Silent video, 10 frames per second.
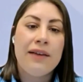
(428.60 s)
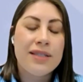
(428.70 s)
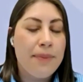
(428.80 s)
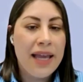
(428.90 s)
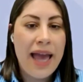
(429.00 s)
If
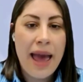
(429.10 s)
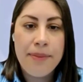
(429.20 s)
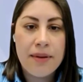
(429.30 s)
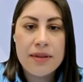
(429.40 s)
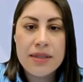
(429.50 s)
something
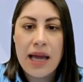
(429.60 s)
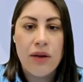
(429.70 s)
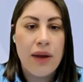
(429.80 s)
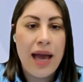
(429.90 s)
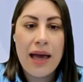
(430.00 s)
happens
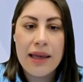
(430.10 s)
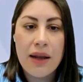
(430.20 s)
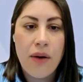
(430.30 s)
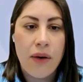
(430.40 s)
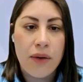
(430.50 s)
and you can't
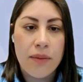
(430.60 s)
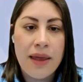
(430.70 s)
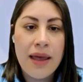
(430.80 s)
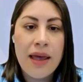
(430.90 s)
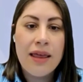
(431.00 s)
get
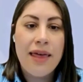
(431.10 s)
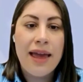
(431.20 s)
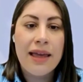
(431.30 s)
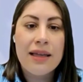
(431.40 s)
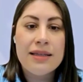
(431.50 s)
home,
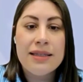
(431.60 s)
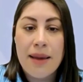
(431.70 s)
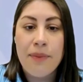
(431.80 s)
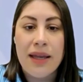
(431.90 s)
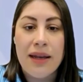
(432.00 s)
they can
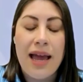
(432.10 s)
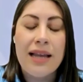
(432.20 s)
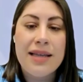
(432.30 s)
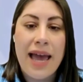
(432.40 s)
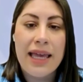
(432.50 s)
step in
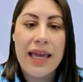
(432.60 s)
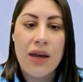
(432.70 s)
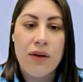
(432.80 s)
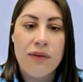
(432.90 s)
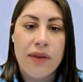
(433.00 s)
and take
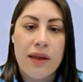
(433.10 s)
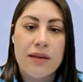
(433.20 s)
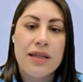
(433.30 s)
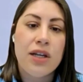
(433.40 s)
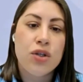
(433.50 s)
care of
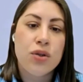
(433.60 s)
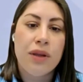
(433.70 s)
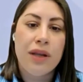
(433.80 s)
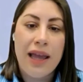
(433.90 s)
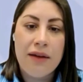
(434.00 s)
things and
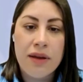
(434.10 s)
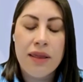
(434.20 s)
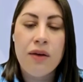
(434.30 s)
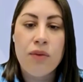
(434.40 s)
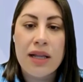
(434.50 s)
ensure that
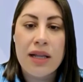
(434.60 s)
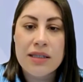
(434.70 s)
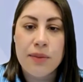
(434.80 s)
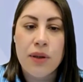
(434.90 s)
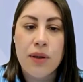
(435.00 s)
everything runs
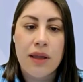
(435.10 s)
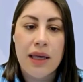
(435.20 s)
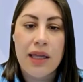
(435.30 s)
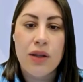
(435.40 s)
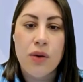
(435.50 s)

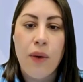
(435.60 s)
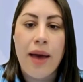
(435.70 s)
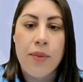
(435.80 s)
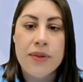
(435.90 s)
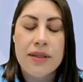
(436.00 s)
smoothly in your
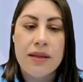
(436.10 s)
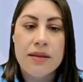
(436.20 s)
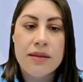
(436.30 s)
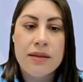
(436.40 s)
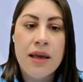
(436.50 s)

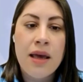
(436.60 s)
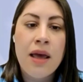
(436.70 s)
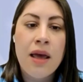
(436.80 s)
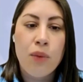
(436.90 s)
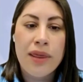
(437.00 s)
absence.
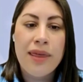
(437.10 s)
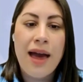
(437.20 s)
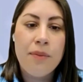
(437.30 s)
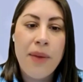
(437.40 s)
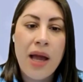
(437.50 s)

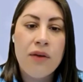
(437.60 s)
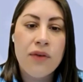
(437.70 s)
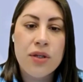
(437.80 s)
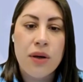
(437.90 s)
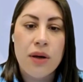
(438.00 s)
Without a power
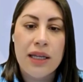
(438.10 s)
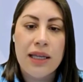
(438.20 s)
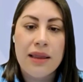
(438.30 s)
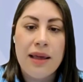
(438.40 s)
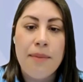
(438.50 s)
of
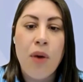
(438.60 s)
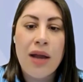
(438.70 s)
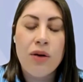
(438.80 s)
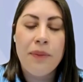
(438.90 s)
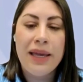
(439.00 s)
attorney, there
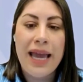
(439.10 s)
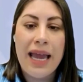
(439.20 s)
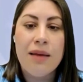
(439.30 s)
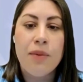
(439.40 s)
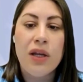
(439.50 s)
might not be
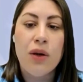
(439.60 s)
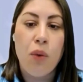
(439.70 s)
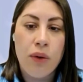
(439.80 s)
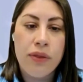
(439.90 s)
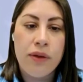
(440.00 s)
anybody
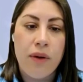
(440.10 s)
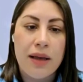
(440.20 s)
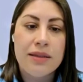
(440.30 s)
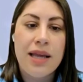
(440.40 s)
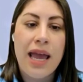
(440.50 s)

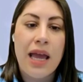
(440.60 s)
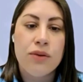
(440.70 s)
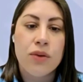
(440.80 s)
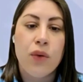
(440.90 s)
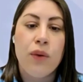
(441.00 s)
authorised to
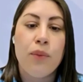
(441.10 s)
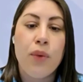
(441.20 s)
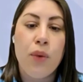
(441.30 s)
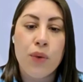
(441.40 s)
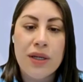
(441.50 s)
handle your
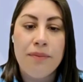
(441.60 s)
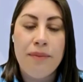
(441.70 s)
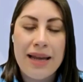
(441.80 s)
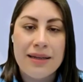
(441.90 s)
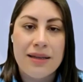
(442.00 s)

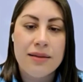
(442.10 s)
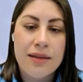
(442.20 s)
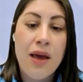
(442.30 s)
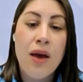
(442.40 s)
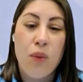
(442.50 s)
important
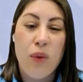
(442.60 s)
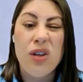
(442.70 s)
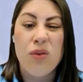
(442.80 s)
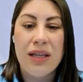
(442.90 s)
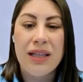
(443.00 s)
matters
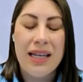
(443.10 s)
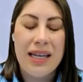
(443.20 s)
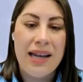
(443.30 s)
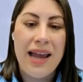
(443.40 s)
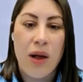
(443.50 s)
when you really
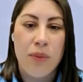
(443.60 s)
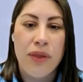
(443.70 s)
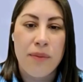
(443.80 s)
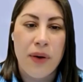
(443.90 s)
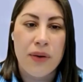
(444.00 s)
need
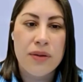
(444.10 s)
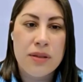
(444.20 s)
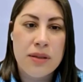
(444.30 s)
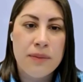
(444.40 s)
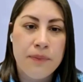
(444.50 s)
help the
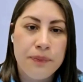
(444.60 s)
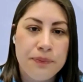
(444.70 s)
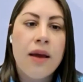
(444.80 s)
most.